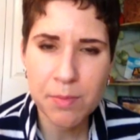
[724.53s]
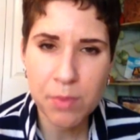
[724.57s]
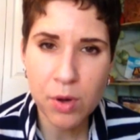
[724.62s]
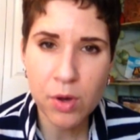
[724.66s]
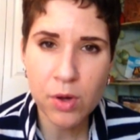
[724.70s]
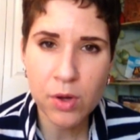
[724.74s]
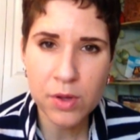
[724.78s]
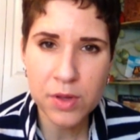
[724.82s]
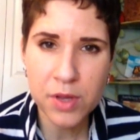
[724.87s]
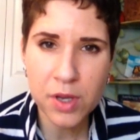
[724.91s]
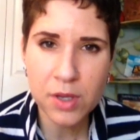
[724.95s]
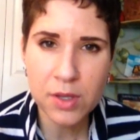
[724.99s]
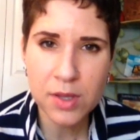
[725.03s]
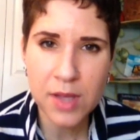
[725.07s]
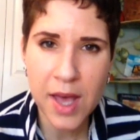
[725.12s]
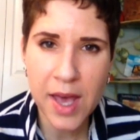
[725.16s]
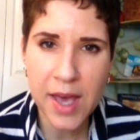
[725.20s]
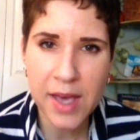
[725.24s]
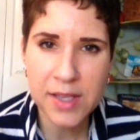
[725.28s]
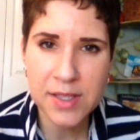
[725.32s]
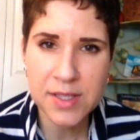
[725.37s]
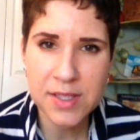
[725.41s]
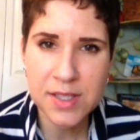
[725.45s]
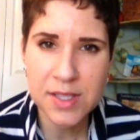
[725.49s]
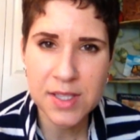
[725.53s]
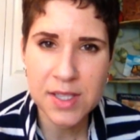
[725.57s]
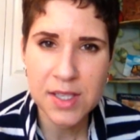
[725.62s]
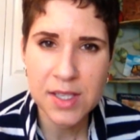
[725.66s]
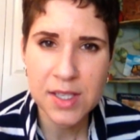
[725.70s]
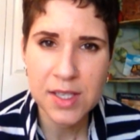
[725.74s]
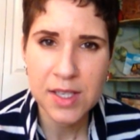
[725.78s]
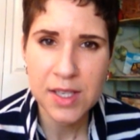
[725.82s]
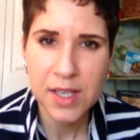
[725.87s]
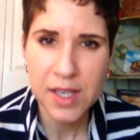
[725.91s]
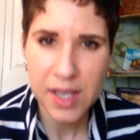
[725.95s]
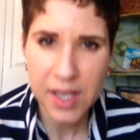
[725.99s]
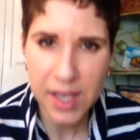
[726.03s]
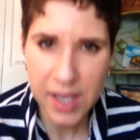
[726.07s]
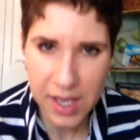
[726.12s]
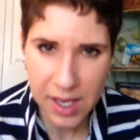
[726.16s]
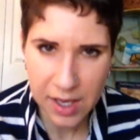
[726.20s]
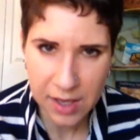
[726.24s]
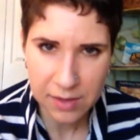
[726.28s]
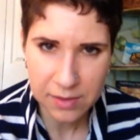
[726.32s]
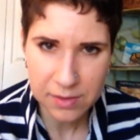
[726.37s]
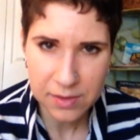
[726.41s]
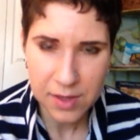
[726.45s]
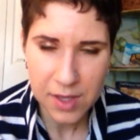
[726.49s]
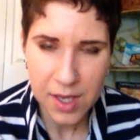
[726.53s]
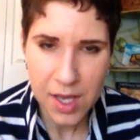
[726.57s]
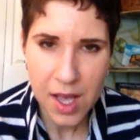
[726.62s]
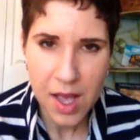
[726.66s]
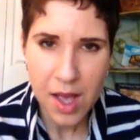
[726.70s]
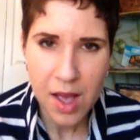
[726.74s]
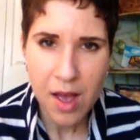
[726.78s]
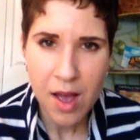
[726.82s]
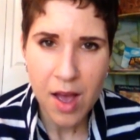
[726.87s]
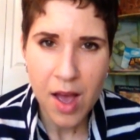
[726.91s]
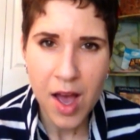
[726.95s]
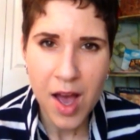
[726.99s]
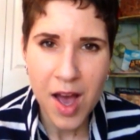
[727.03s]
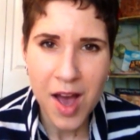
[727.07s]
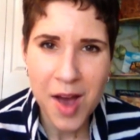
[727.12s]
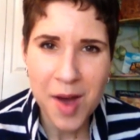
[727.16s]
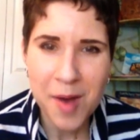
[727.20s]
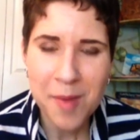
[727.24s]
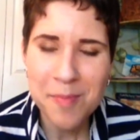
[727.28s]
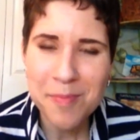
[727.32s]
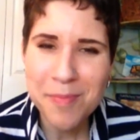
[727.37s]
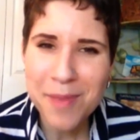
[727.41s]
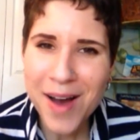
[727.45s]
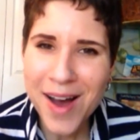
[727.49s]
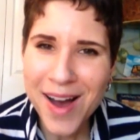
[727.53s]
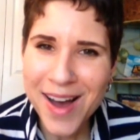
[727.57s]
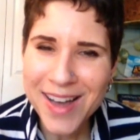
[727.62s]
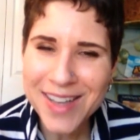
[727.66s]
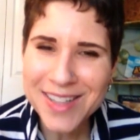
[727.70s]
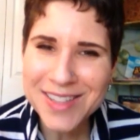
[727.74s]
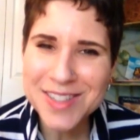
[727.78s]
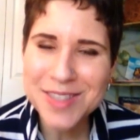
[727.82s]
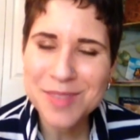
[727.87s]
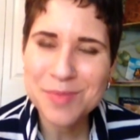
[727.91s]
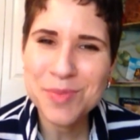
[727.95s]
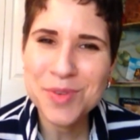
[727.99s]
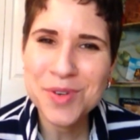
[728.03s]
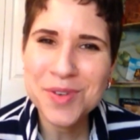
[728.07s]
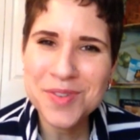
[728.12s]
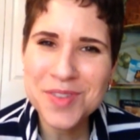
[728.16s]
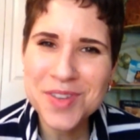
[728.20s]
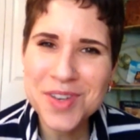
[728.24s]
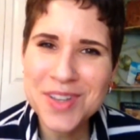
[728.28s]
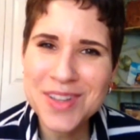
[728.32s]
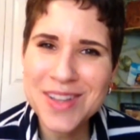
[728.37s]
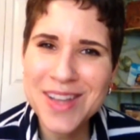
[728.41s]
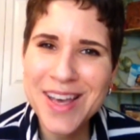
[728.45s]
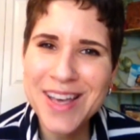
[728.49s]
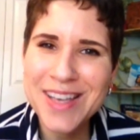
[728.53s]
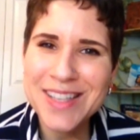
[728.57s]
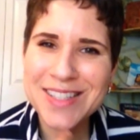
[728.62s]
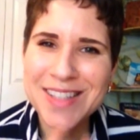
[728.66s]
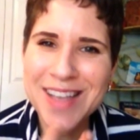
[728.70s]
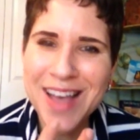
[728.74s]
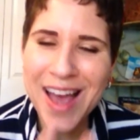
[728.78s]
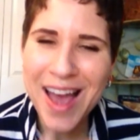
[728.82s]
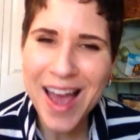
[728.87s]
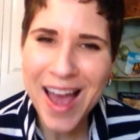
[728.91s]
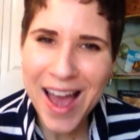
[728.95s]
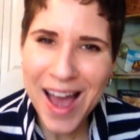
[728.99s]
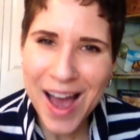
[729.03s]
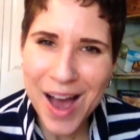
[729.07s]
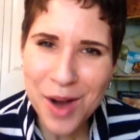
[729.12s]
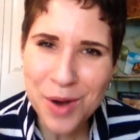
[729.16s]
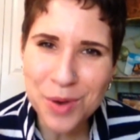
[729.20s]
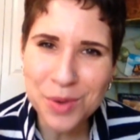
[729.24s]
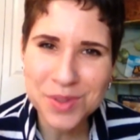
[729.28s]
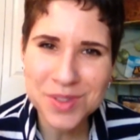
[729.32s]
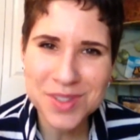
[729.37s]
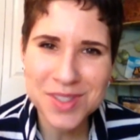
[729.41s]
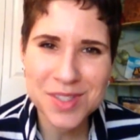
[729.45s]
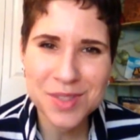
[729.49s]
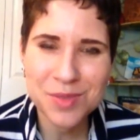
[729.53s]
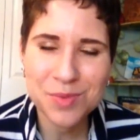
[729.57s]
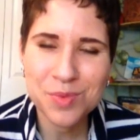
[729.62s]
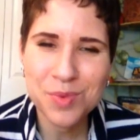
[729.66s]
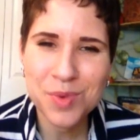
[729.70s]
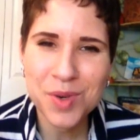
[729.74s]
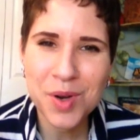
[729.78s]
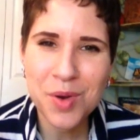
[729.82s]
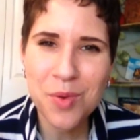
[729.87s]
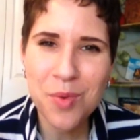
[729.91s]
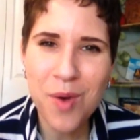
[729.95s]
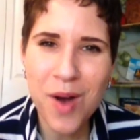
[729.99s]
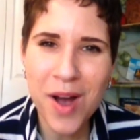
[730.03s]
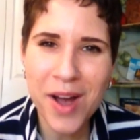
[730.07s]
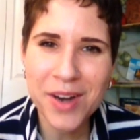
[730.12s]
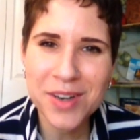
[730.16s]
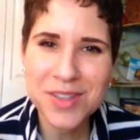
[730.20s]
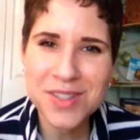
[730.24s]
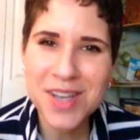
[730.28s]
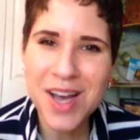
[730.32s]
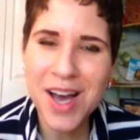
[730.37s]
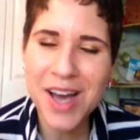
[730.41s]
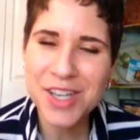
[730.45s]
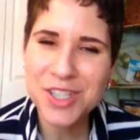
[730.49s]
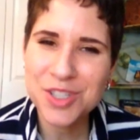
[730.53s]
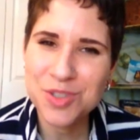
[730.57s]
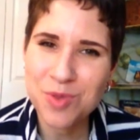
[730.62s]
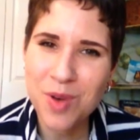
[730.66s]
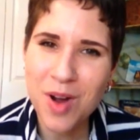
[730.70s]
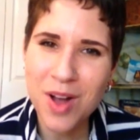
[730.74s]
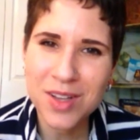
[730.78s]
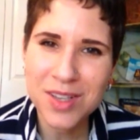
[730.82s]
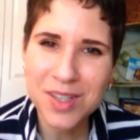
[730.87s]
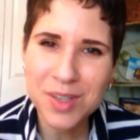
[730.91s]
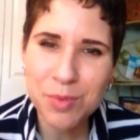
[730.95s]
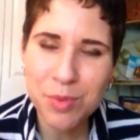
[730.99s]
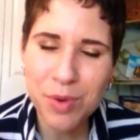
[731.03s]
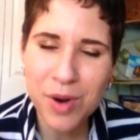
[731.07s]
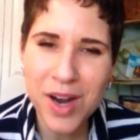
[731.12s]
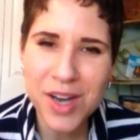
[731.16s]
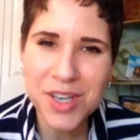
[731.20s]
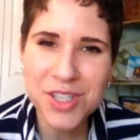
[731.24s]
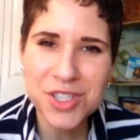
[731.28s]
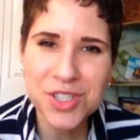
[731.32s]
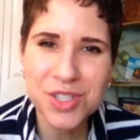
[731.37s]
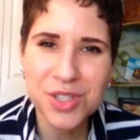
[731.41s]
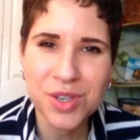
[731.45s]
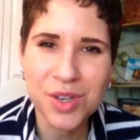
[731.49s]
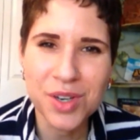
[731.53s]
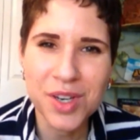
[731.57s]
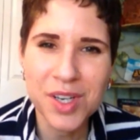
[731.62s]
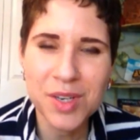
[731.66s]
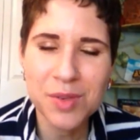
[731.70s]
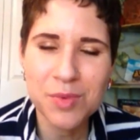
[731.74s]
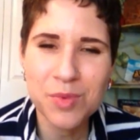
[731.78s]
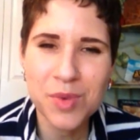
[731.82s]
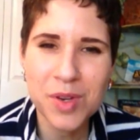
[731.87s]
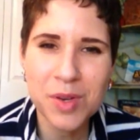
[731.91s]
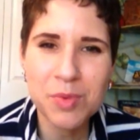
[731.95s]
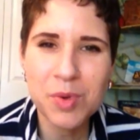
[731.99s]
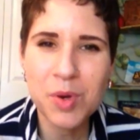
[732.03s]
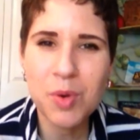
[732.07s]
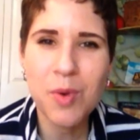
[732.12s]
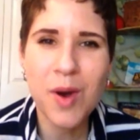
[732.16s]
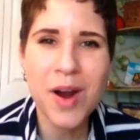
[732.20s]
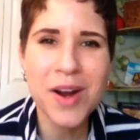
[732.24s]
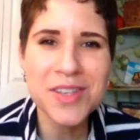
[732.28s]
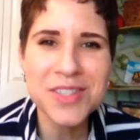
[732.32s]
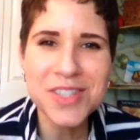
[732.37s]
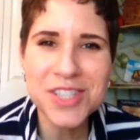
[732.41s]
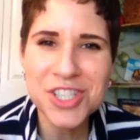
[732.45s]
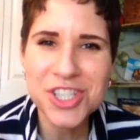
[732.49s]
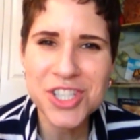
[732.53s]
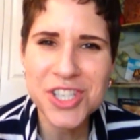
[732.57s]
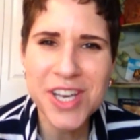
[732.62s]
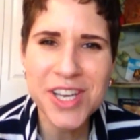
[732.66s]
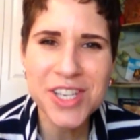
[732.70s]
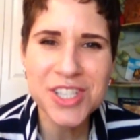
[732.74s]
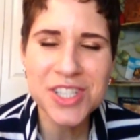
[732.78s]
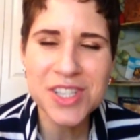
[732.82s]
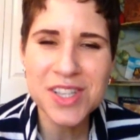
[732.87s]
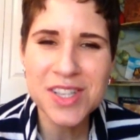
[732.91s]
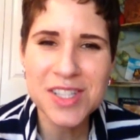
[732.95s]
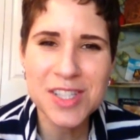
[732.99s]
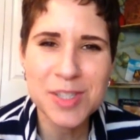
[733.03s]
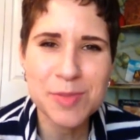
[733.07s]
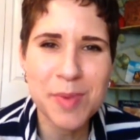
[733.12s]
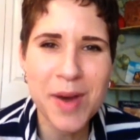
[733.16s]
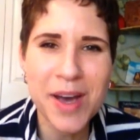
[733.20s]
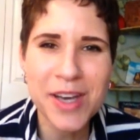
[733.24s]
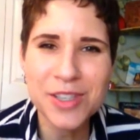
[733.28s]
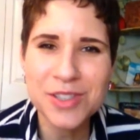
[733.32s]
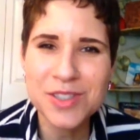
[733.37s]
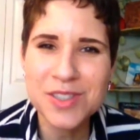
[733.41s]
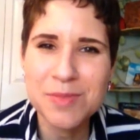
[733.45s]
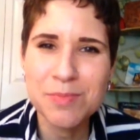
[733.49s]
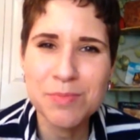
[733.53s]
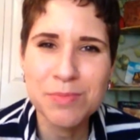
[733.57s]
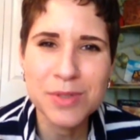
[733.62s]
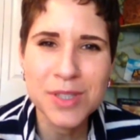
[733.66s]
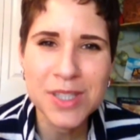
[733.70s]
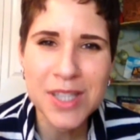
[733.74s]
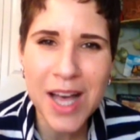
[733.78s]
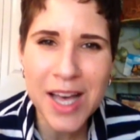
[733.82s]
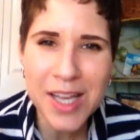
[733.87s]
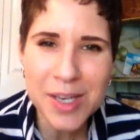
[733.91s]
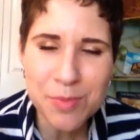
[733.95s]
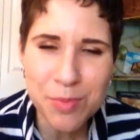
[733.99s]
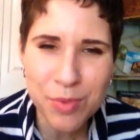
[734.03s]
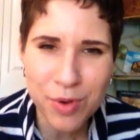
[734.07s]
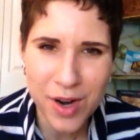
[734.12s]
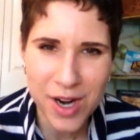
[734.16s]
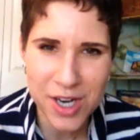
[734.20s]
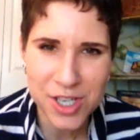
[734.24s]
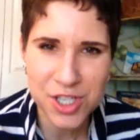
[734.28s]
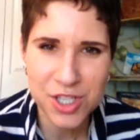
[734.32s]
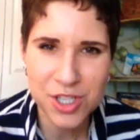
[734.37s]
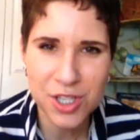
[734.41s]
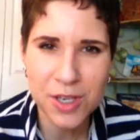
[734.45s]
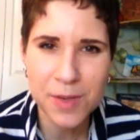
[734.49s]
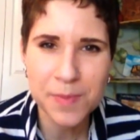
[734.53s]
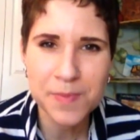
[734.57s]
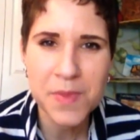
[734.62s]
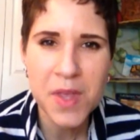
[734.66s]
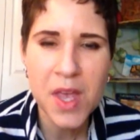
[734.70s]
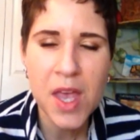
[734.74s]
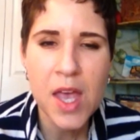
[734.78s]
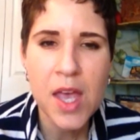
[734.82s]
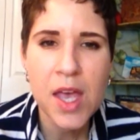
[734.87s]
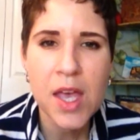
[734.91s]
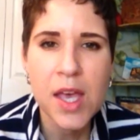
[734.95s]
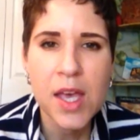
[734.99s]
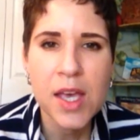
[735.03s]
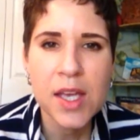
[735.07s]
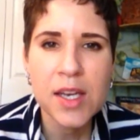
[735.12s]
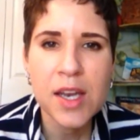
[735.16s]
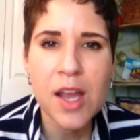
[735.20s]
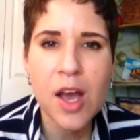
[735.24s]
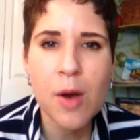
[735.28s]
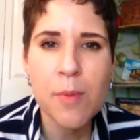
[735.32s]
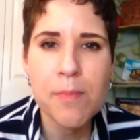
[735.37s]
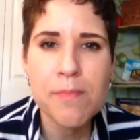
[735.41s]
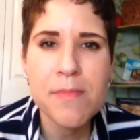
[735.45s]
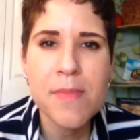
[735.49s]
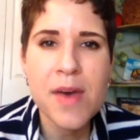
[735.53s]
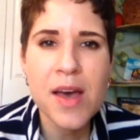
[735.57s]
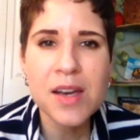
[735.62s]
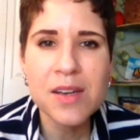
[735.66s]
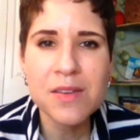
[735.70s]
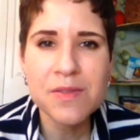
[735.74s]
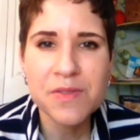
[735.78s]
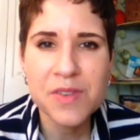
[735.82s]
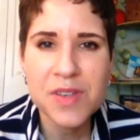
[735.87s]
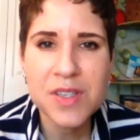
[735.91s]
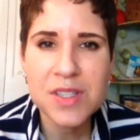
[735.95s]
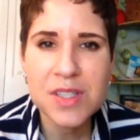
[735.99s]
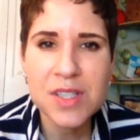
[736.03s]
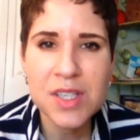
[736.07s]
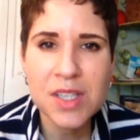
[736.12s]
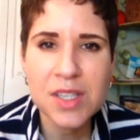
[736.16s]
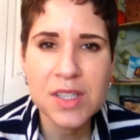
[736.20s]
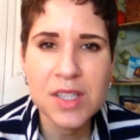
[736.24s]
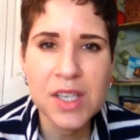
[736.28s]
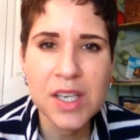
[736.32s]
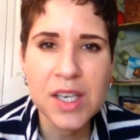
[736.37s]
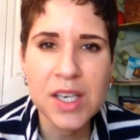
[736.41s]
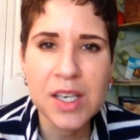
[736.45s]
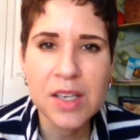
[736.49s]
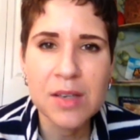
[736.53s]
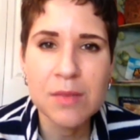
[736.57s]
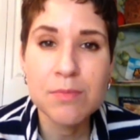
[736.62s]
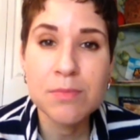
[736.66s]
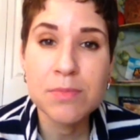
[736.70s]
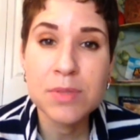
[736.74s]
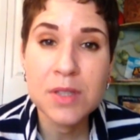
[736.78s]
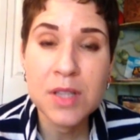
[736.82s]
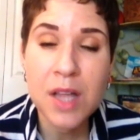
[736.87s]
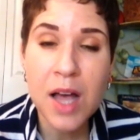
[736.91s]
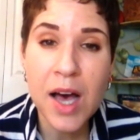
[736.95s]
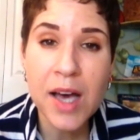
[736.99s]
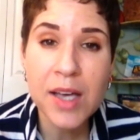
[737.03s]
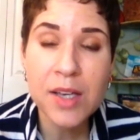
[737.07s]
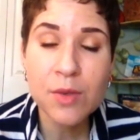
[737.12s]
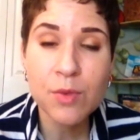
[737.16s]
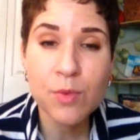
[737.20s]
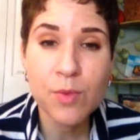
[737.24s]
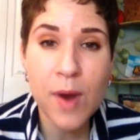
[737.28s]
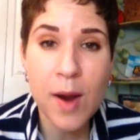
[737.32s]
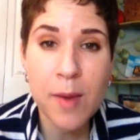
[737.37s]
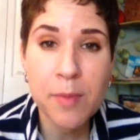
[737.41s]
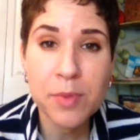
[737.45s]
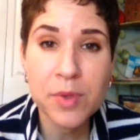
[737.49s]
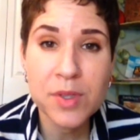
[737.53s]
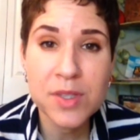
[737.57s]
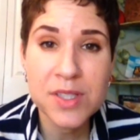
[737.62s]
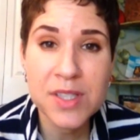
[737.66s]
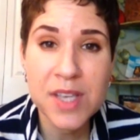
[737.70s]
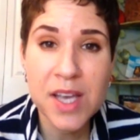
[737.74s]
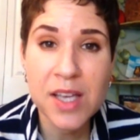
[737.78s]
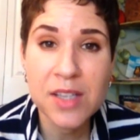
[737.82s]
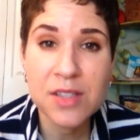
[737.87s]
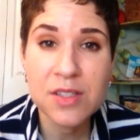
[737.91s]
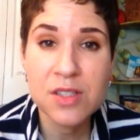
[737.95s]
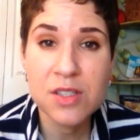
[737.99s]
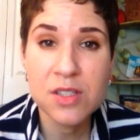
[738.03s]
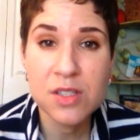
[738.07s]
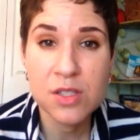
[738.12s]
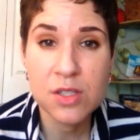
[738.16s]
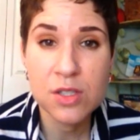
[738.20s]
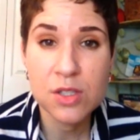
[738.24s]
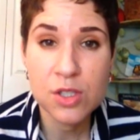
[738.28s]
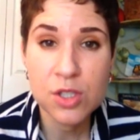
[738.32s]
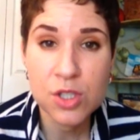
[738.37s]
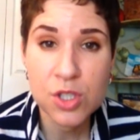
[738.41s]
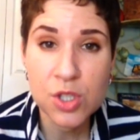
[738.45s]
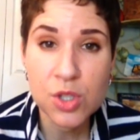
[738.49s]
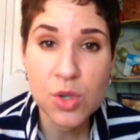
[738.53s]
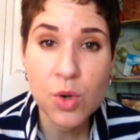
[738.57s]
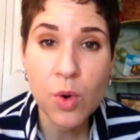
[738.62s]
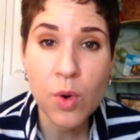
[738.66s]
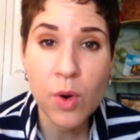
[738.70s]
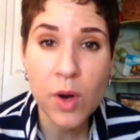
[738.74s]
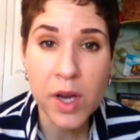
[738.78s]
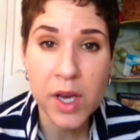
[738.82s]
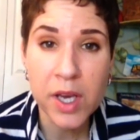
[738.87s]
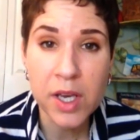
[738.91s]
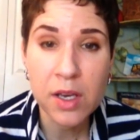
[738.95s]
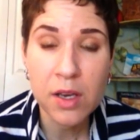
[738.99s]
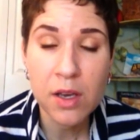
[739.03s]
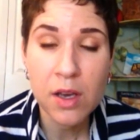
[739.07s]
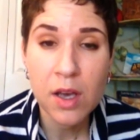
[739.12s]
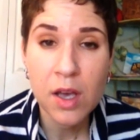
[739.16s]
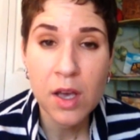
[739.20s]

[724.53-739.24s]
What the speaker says: pull their legs in. But to move their legs out requires hydraulic pressure. It requires a change in the spider's blood pressure. Now, metaphysically, blood represents joy.